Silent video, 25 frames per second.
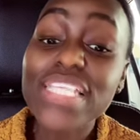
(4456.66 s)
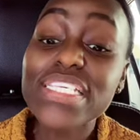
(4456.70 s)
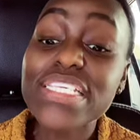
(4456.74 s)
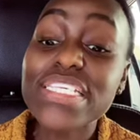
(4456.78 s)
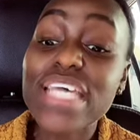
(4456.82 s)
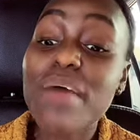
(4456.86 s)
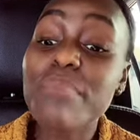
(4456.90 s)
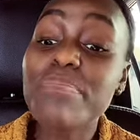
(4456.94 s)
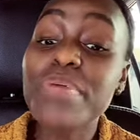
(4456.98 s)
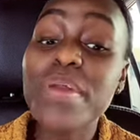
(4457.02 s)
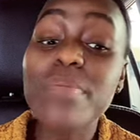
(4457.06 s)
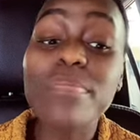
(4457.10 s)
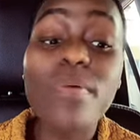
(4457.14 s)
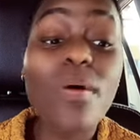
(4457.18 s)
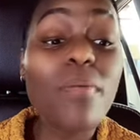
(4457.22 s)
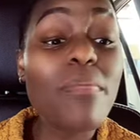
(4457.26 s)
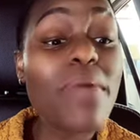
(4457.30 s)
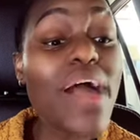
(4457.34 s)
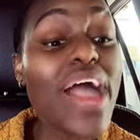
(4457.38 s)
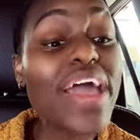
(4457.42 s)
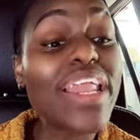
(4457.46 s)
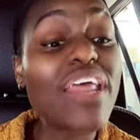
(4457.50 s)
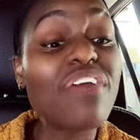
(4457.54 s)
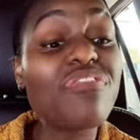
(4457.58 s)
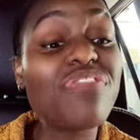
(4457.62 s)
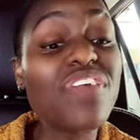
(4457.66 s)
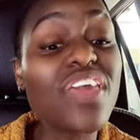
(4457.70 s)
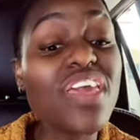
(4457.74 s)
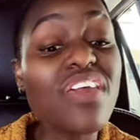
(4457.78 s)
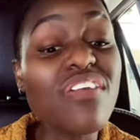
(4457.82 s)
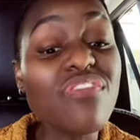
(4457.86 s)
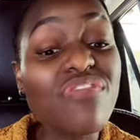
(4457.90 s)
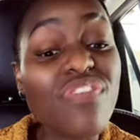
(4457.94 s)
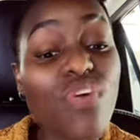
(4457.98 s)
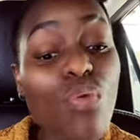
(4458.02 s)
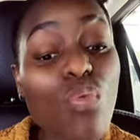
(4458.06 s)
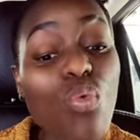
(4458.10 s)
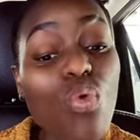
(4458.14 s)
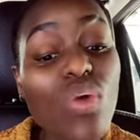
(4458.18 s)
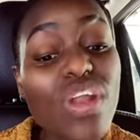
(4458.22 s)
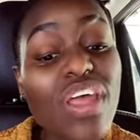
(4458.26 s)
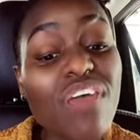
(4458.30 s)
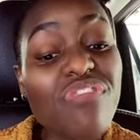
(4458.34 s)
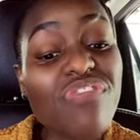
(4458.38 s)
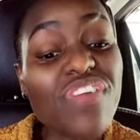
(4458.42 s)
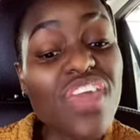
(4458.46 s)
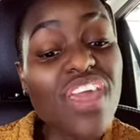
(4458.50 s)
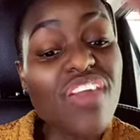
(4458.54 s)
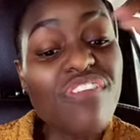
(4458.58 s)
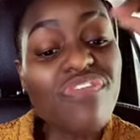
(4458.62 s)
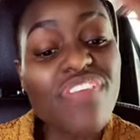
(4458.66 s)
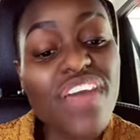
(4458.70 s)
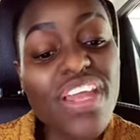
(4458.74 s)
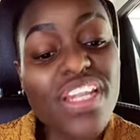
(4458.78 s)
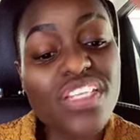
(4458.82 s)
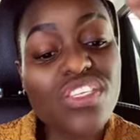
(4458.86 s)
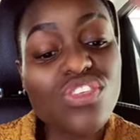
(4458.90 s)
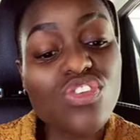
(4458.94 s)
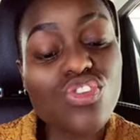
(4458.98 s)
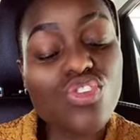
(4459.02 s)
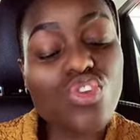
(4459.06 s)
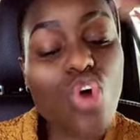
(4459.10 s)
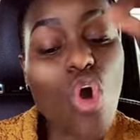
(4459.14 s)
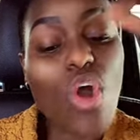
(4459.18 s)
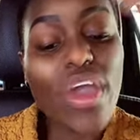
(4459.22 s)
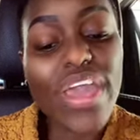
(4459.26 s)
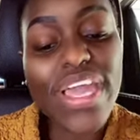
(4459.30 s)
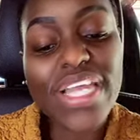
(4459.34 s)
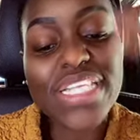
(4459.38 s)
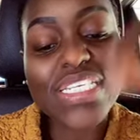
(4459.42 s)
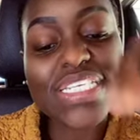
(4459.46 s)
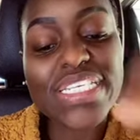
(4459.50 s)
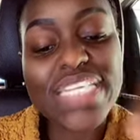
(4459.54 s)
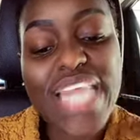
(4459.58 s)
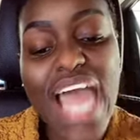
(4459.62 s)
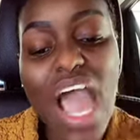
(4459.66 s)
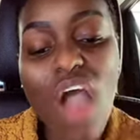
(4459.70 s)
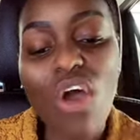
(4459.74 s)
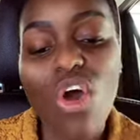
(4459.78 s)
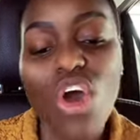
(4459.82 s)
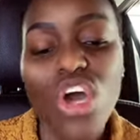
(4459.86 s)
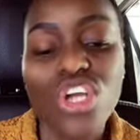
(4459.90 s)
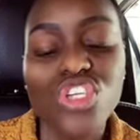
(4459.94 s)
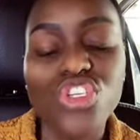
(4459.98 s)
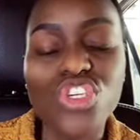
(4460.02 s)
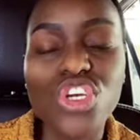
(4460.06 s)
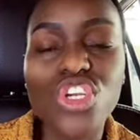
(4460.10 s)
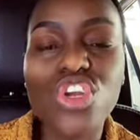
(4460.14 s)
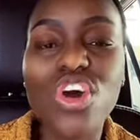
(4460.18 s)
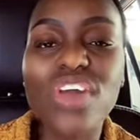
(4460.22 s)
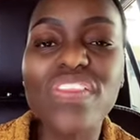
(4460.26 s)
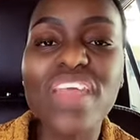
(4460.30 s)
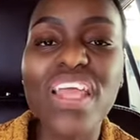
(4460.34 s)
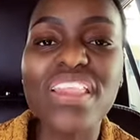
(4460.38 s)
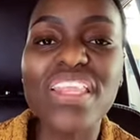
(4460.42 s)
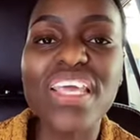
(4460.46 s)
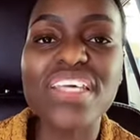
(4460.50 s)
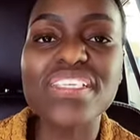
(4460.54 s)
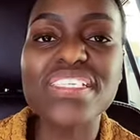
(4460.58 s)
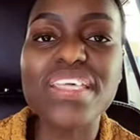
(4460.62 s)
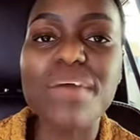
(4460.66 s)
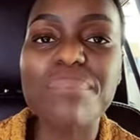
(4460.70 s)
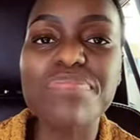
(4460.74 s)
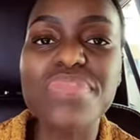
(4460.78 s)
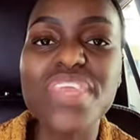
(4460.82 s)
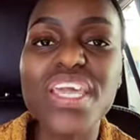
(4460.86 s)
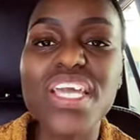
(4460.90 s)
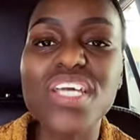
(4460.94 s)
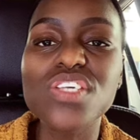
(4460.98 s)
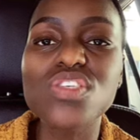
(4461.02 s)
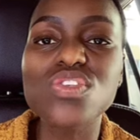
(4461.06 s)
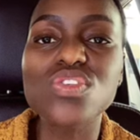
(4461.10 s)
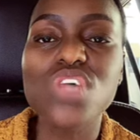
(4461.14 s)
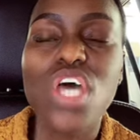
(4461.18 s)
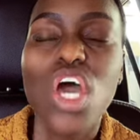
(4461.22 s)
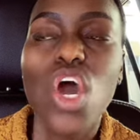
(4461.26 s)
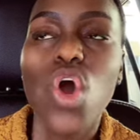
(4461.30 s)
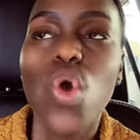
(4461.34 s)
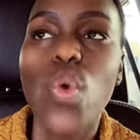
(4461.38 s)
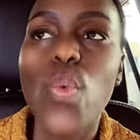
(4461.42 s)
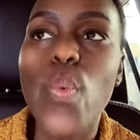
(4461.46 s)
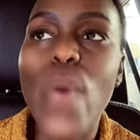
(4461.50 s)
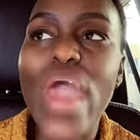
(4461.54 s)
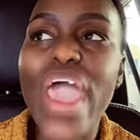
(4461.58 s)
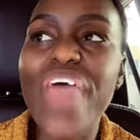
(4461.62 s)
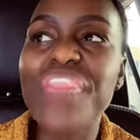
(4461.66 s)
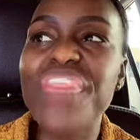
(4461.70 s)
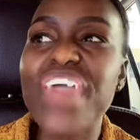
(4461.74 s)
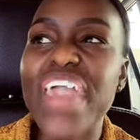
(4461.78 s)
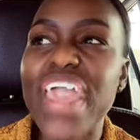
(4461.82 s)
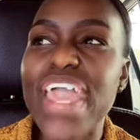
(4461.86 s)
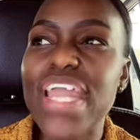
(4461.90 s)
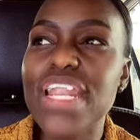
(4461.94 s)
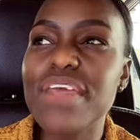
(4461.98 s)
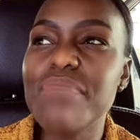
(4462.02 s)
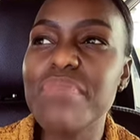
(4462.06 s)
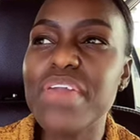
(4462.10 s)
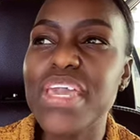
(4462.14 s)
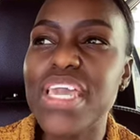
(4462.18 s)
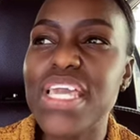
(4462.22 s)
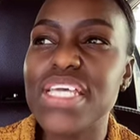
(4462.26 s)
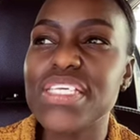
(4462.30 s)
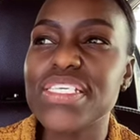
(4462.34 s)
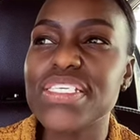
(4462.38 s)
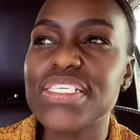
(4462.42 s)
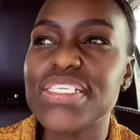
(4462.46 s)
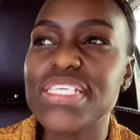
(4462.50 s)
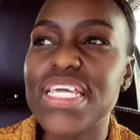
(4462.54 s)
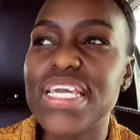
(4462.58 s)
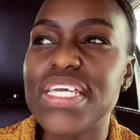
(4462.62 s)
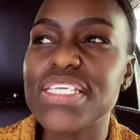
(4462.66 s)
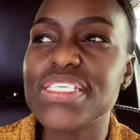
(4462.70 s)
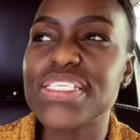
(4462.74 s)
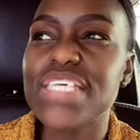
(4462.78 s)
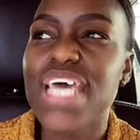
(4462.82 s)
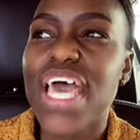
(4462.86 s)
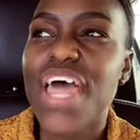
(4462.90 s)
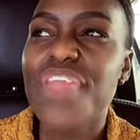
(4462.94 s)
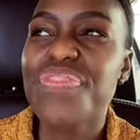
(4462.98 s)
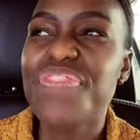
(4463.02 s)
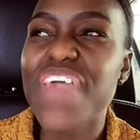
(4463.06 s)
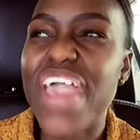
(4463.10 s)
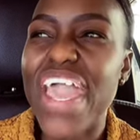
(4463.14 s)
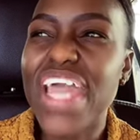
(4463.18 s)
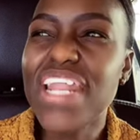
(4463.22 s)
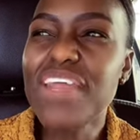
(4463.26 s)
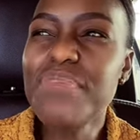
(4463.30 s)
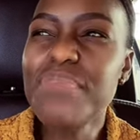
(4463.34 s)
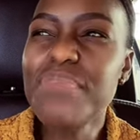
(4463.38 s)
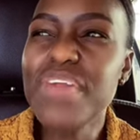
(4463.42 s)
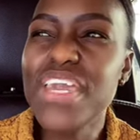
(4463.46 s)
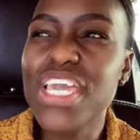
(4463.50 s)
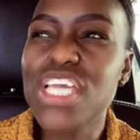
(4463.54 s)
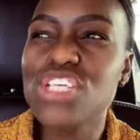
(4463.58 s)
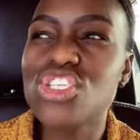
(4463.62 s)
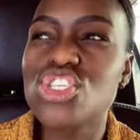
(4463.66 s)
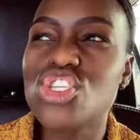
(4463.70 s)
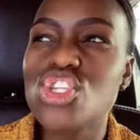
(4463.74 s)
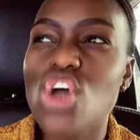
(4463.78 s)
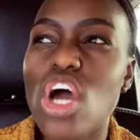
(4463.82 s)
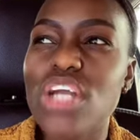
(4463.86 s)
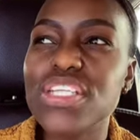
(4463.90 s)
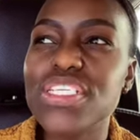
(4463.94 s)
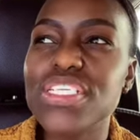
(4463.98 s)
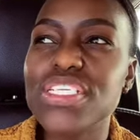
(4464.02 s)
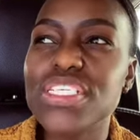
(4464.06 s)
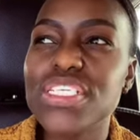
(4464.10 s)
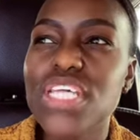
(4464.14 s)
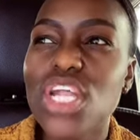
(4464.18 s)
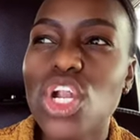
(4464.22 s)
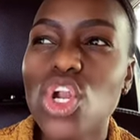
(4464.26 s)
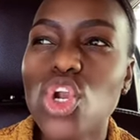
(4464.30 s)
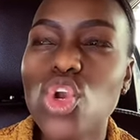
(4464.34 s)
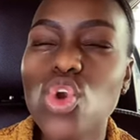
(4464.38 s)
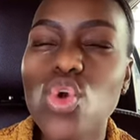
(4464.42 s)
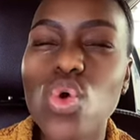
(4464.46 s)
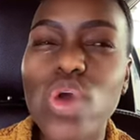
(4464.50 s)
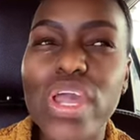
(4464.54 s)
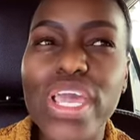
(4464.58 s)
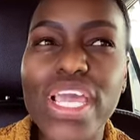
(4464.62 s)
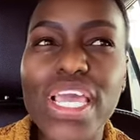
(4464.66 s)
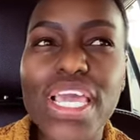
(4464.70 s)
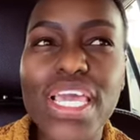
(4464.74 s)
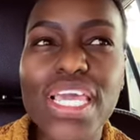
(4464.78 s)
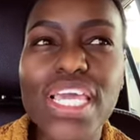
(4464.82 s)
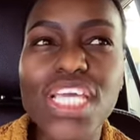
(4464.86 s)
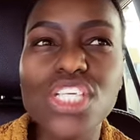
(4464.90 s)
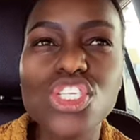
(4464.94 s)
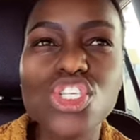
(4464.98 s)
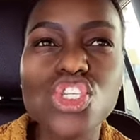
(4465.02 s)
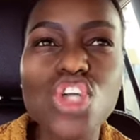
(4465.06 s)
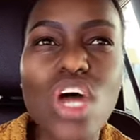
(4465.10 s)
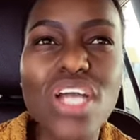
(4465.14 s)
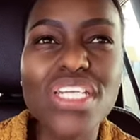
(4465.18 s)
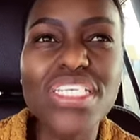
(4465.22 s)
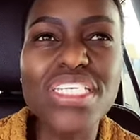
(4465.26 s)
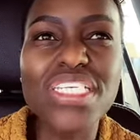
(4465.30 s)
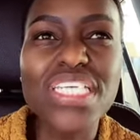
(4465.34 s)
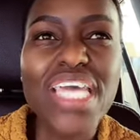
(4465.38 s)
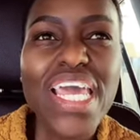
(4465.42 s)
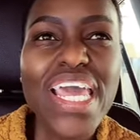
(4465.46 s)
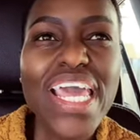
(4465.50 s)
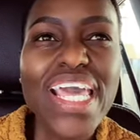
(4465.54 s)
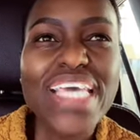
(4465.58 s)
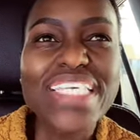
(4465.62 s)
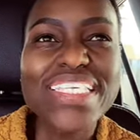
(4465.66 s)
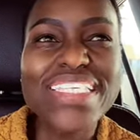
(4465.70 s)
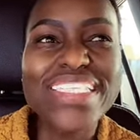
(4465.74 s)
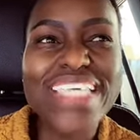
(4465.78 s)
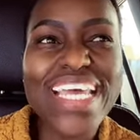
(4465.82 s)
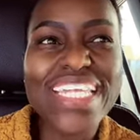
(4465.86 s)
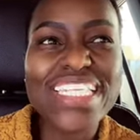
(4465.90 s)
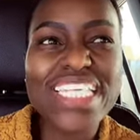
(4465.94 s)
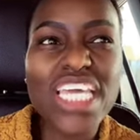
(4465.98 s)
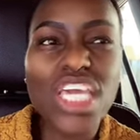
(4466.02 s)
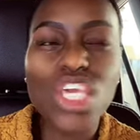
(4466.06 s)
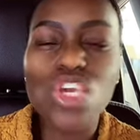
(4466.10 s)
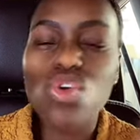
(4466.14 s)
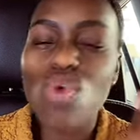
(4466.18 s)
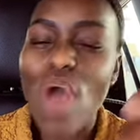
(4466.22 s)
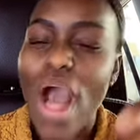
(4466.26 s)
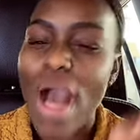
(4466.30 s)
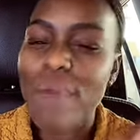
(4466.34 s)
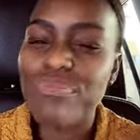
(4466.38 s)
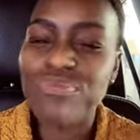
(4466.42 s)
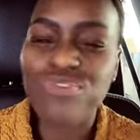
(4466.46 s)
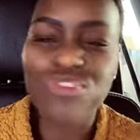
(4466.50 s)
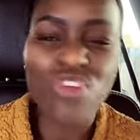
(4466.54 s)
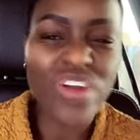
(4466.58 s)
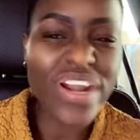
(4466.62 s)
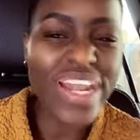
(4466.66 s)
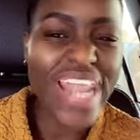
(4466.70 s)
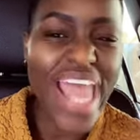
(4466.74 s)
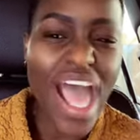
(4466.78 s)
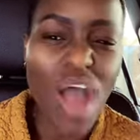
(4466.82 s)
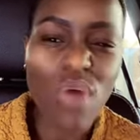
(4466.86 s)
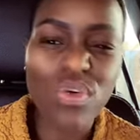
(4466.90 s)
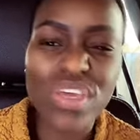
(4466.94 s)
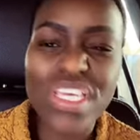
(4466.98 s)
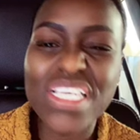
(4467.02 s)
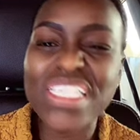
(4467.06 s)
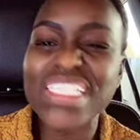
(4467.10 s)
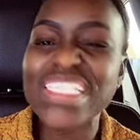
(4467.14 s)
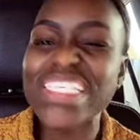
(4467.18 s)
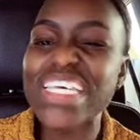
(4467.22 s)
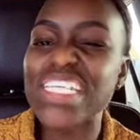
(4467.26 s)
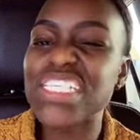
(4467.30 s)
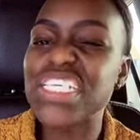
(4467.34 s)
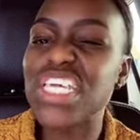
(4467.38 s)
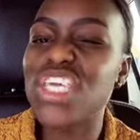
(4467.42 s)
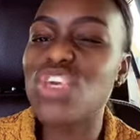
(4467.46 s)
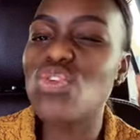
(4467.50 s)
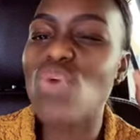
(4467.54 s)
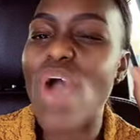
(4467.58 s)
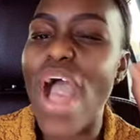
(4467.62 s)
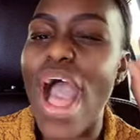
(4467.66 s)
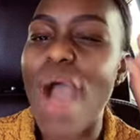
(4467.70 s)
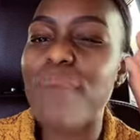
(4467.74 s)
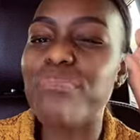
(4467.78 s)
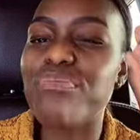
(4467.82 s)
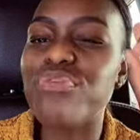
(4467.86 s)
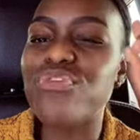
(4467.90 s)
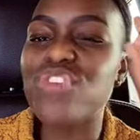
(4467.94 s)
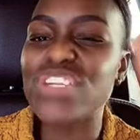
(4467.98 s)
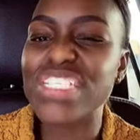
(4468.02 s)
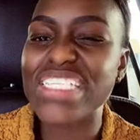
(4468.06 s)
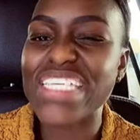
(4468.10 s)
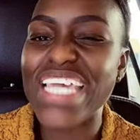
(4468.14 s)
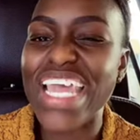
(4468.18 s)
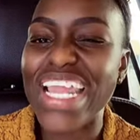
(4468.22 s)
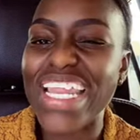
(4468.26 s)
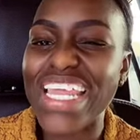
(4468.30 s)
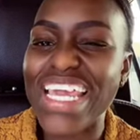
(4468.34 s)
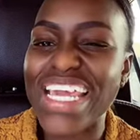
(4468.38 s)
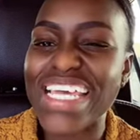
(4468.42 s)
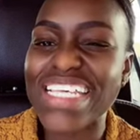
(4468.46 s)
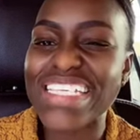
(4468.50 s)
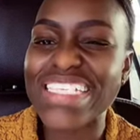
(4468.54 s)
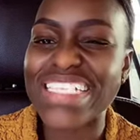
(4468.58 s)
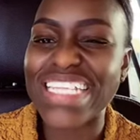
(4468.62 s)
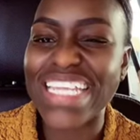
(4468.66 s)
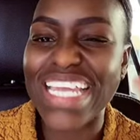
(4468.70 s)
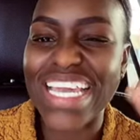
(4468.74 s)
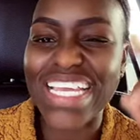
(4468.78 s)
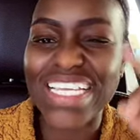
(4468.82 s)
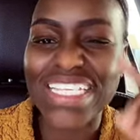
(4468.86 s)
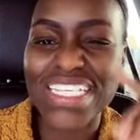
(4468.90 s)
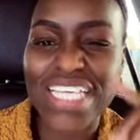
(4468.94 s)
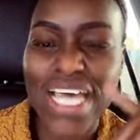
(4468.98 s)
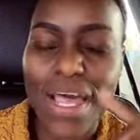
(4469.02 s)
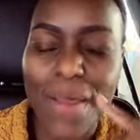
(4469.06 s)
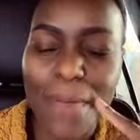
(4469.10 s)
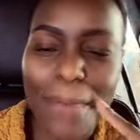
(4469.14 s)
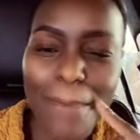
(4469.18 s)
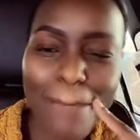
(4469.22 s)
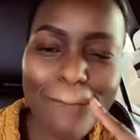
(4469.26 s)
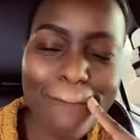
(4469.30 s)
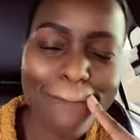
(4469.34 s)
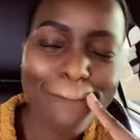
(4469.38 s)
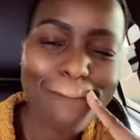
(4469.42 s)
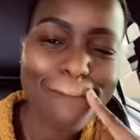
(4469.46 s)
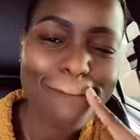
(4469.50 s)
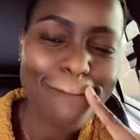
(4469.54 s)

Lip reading: And some people might have would have even saw it now. Do you know that there are some things where the enemy is not setting you up for now. He's setting you up for 10 years later.